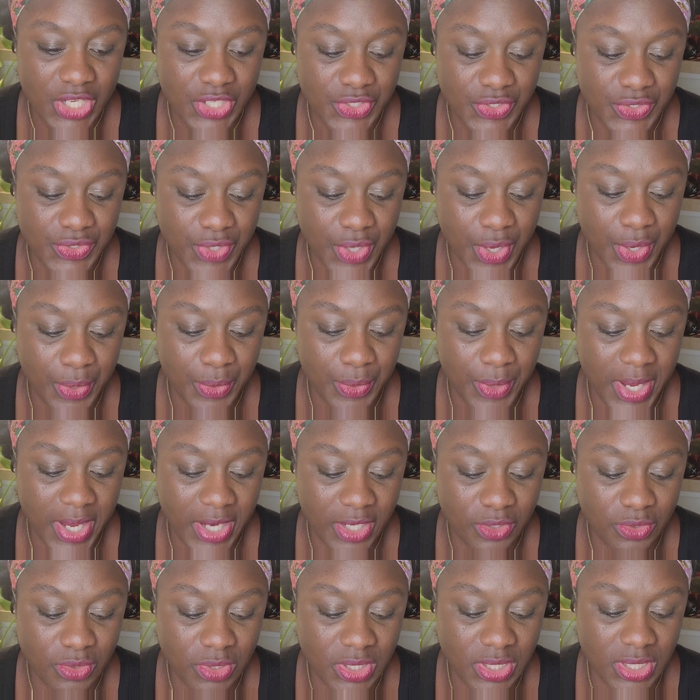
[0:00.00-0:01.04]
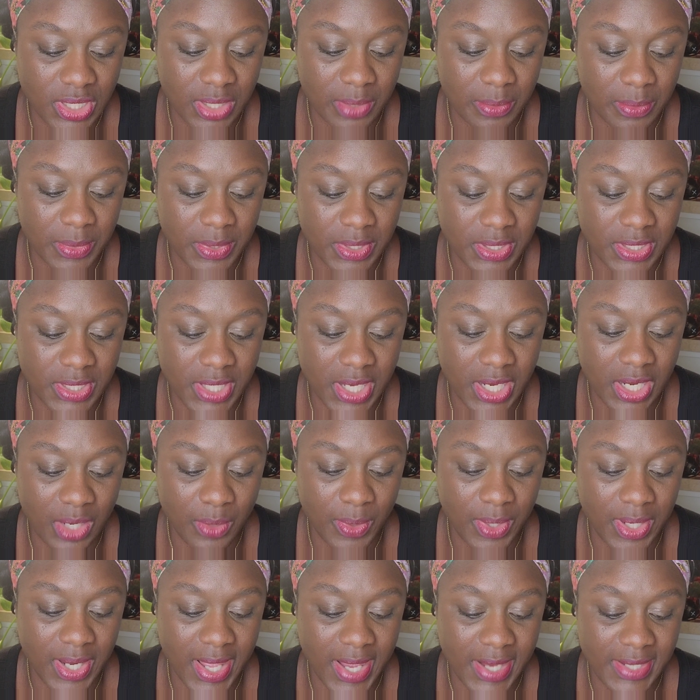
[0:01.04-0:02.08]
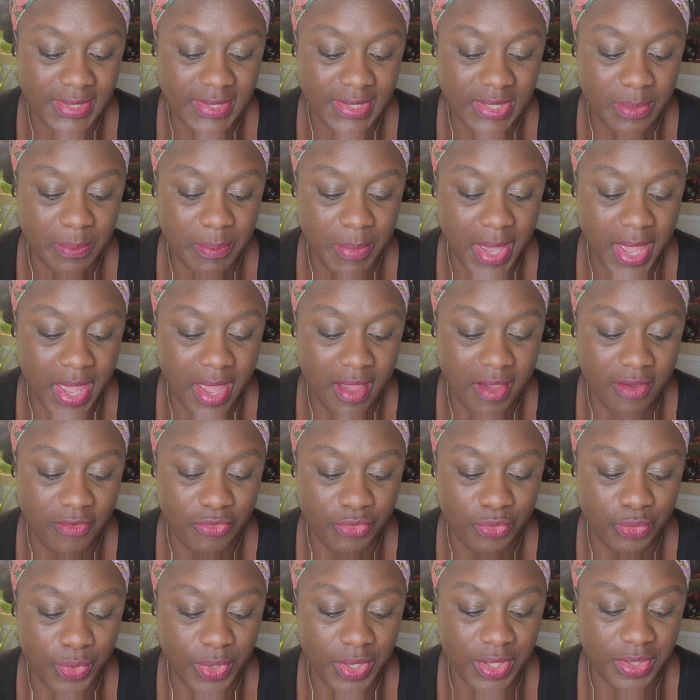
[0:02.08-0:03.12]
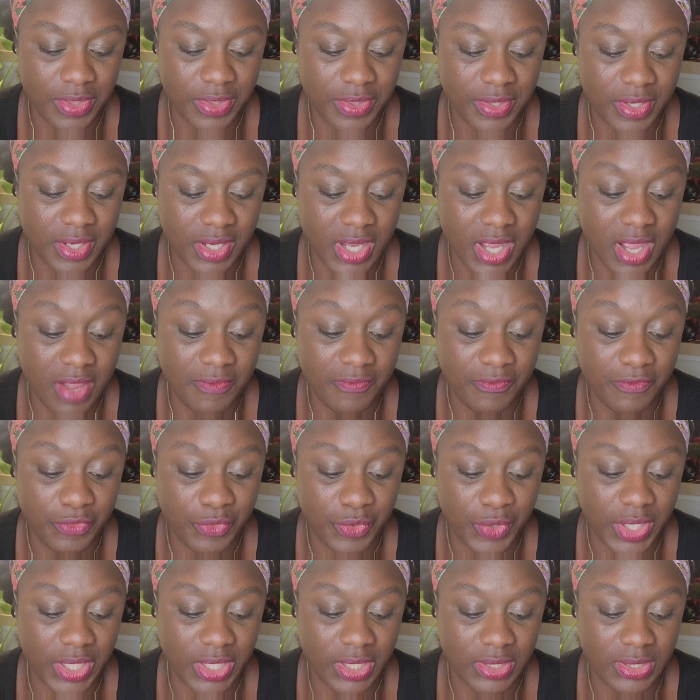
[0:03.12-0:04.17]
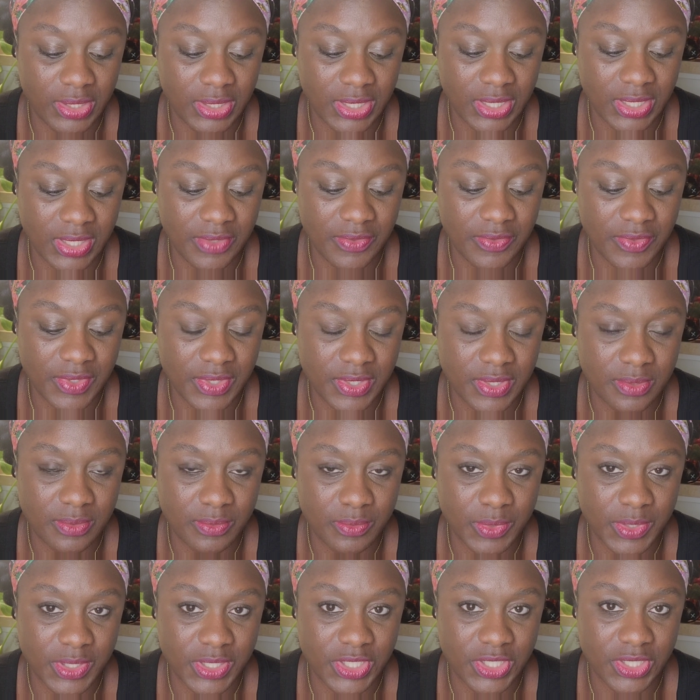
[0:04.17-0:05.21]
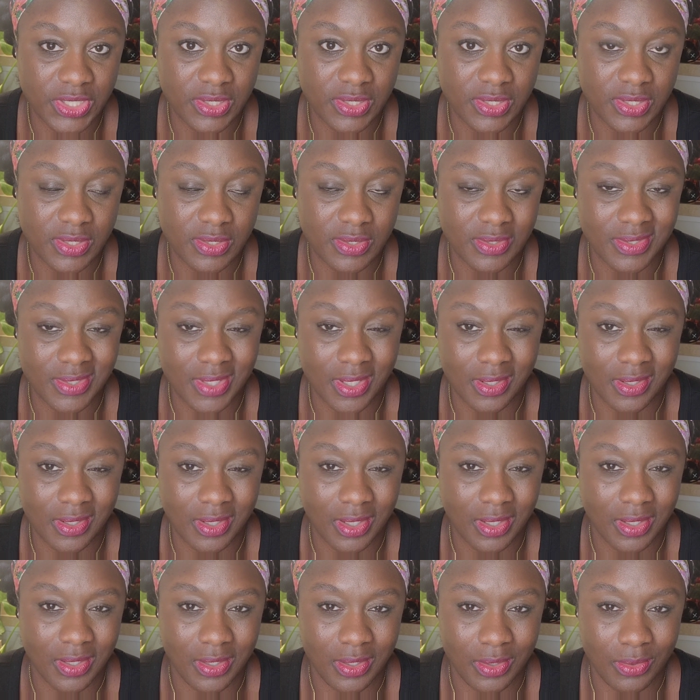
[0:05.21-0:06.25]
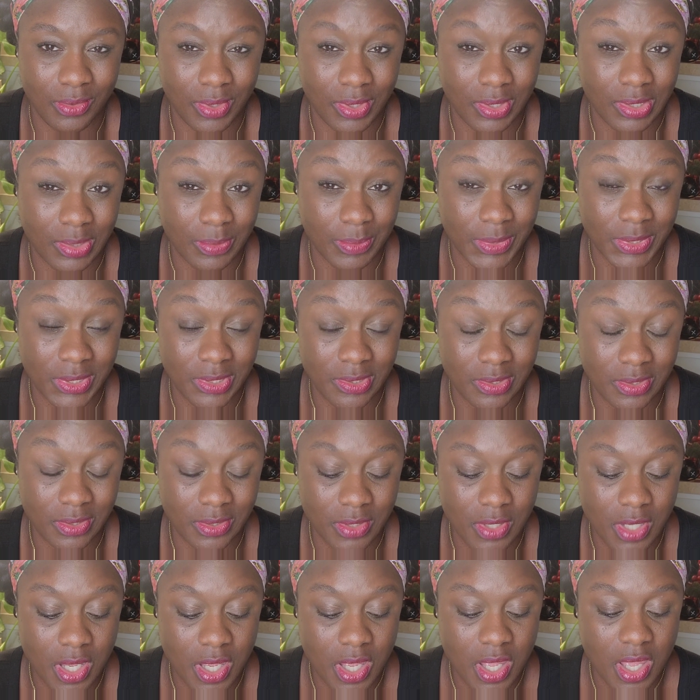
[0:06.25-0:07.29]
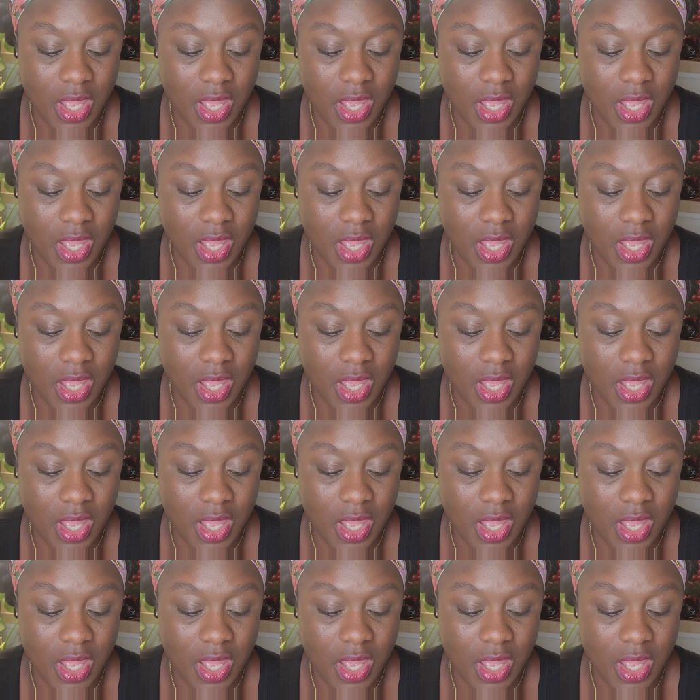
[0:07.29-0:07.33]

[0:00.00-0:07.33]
So, extra tip, take a relaxing bath with comfrey leaves, which is kind of like eucalyptus.